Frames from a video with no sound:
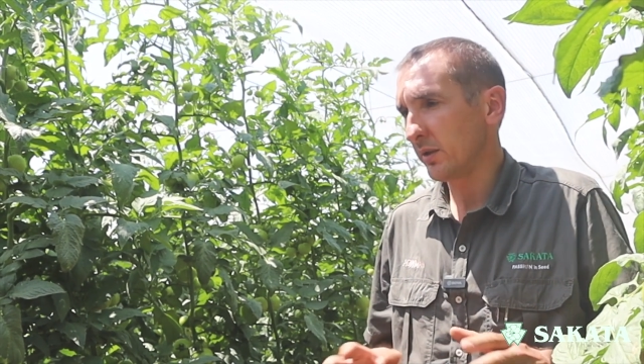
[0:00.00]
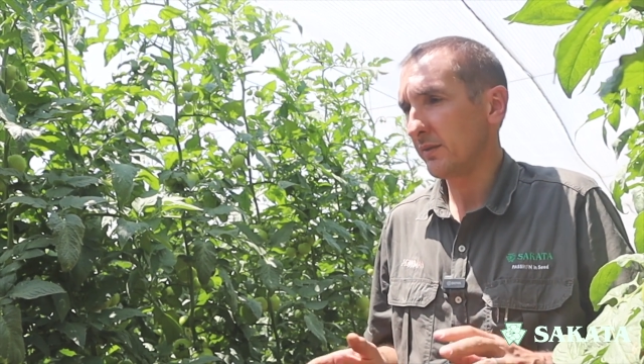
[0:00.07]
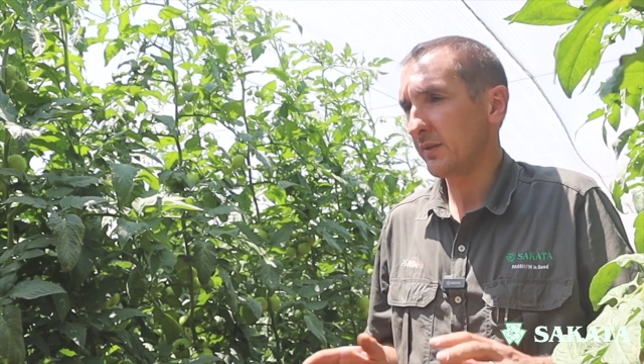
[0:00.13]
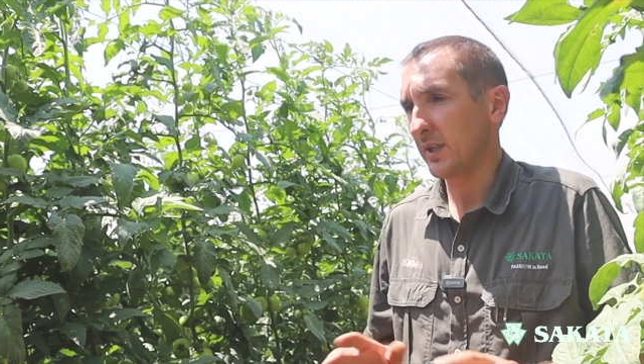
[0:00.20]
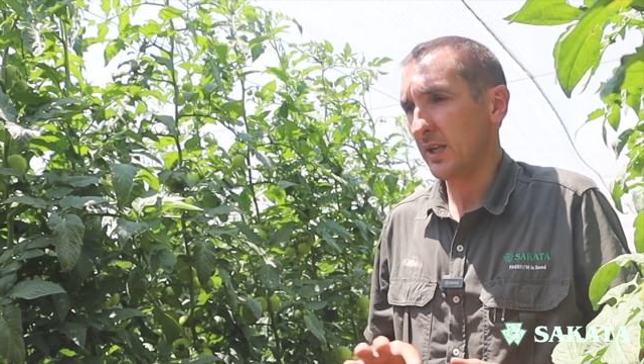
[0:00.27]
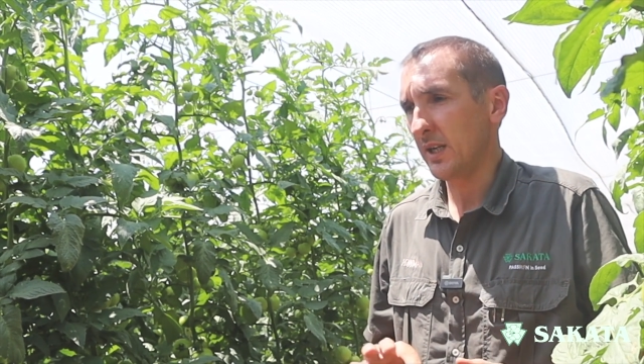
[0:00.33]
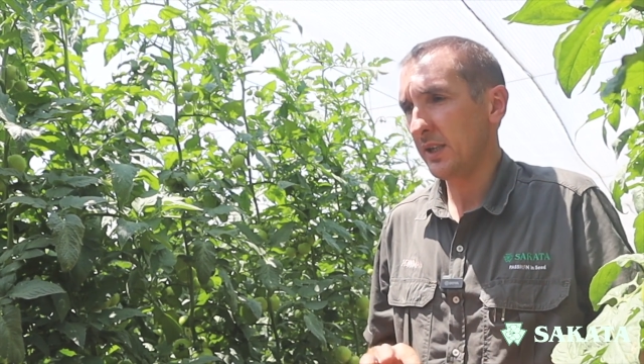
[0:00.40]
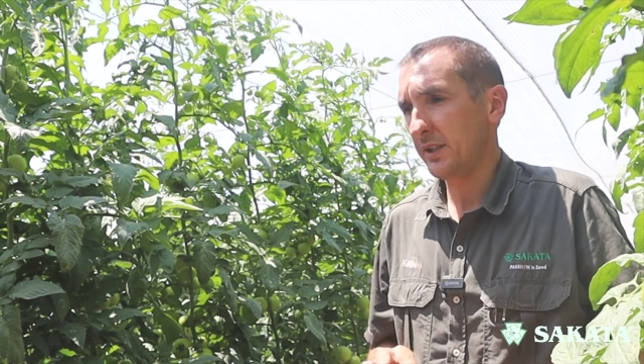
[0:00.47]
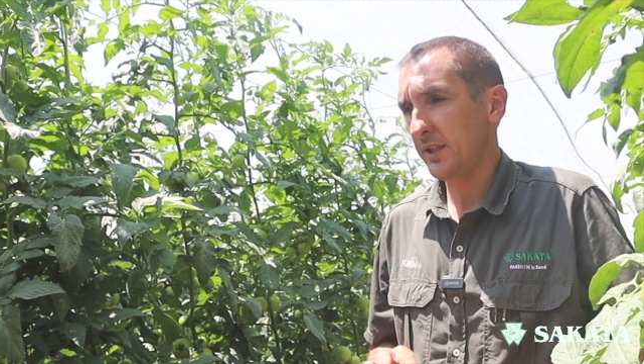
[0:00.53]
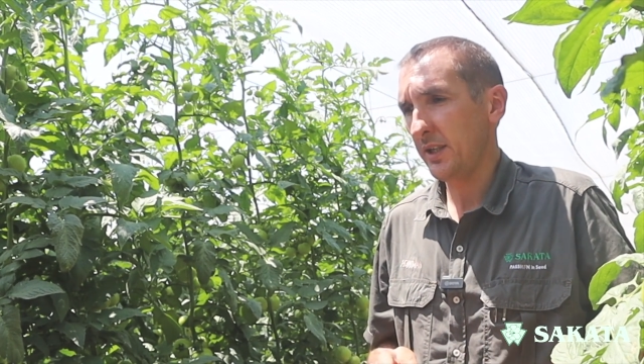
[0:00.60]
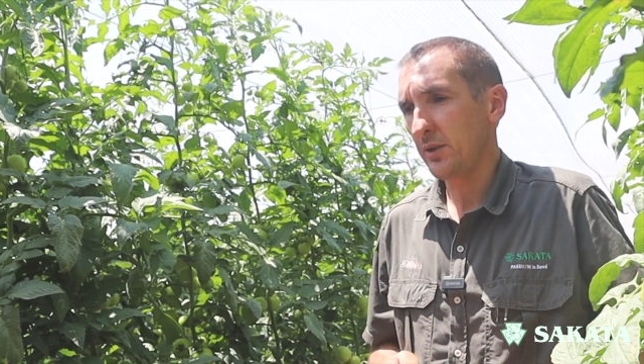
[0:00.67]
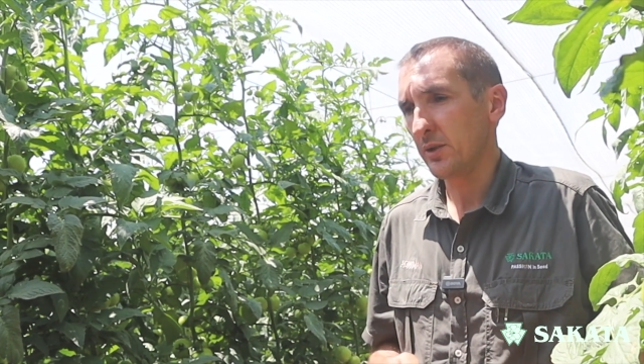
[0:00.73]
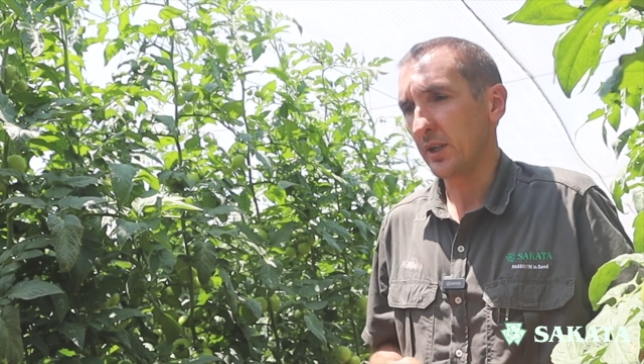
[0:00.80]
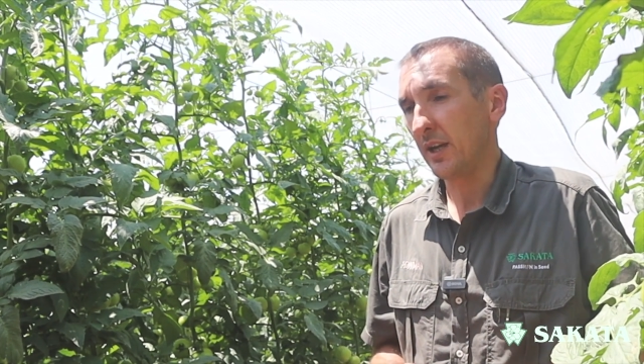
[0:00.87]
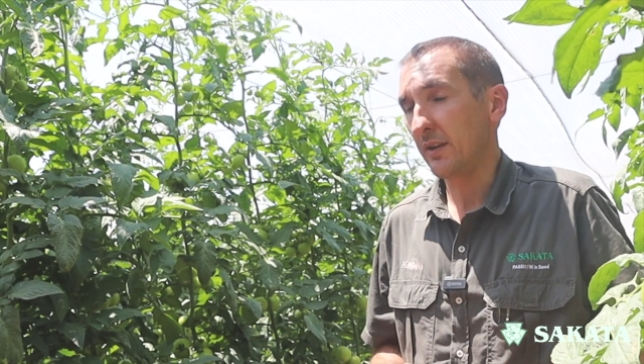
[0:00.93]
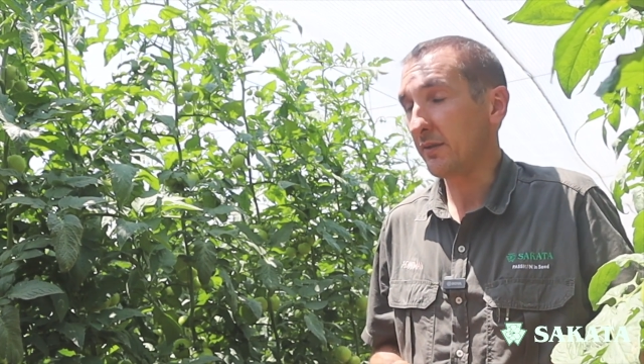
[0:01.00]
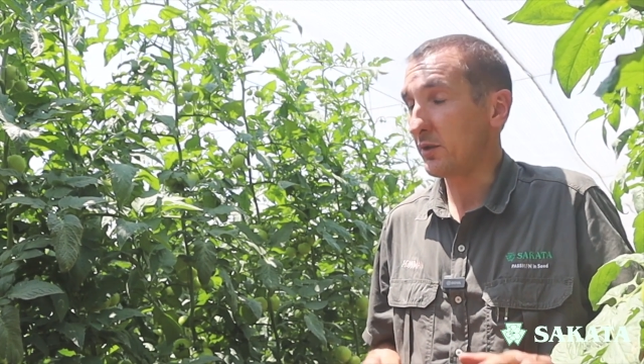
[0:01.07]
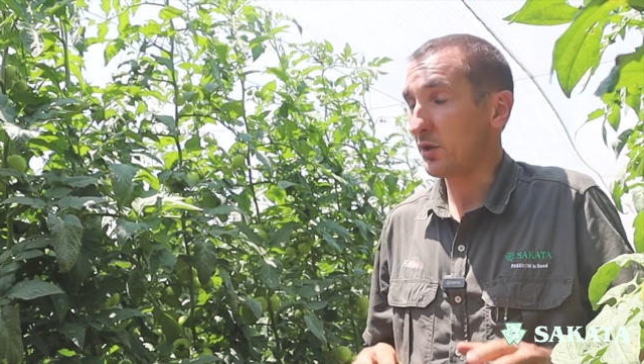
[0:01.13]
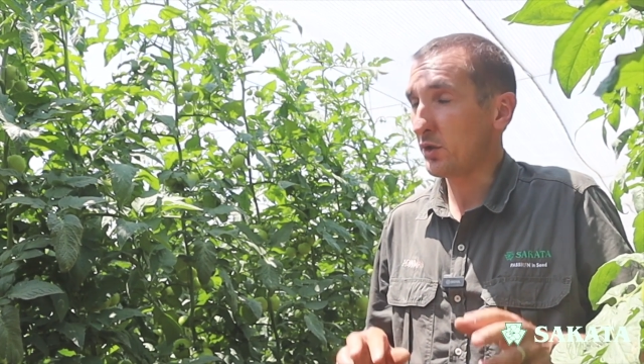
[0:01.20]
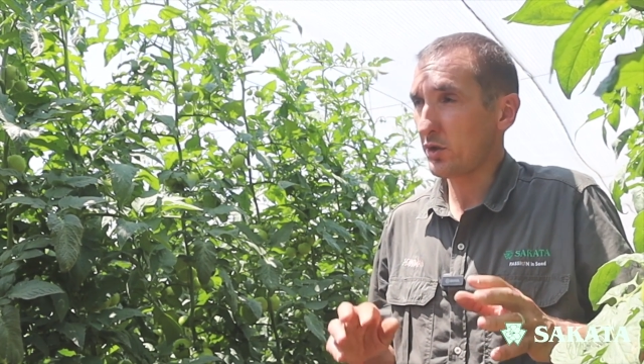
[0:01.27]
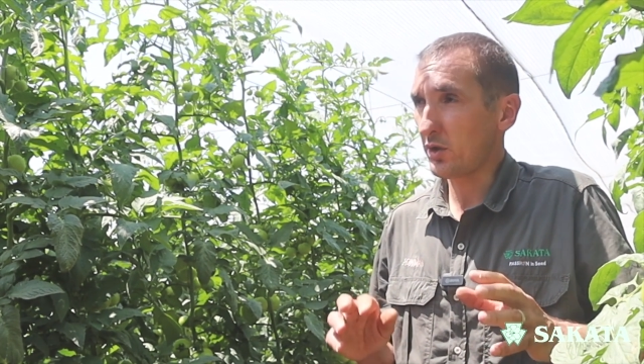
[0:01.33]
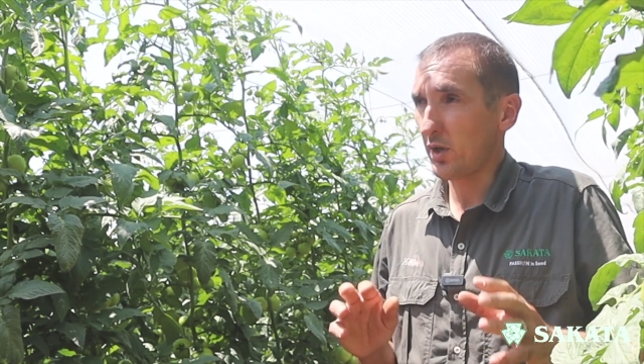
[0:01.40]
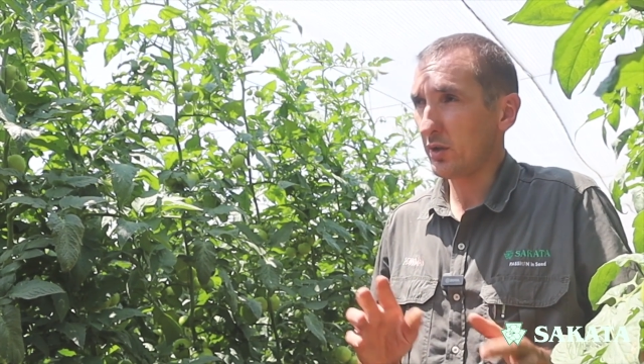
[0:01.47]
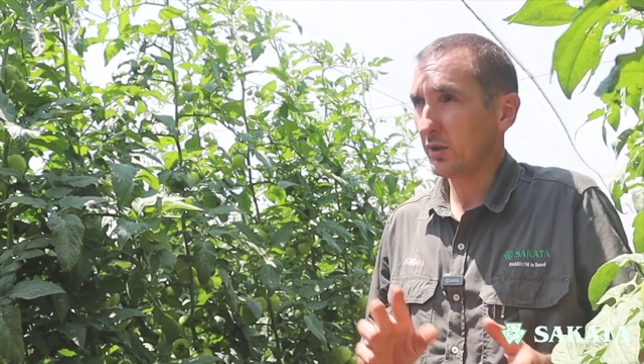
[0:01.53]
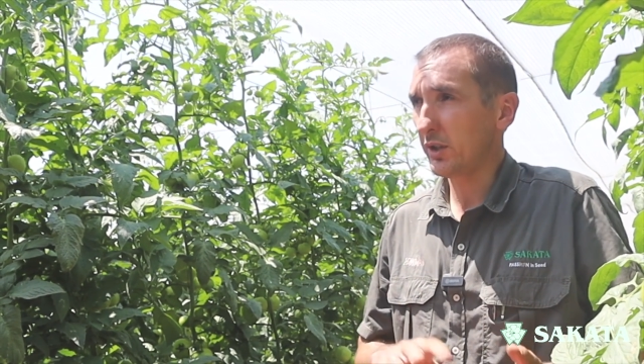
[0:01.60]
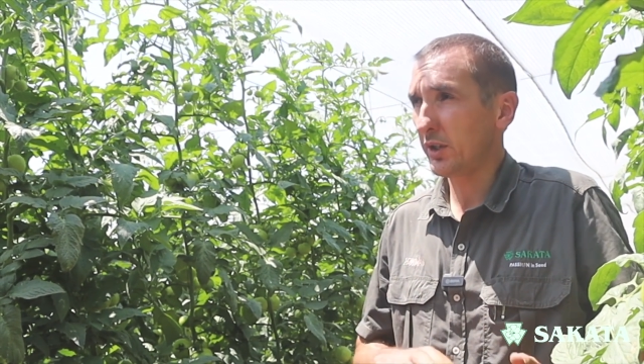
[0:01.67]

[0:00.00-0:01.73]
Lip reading: on the variety, you get strong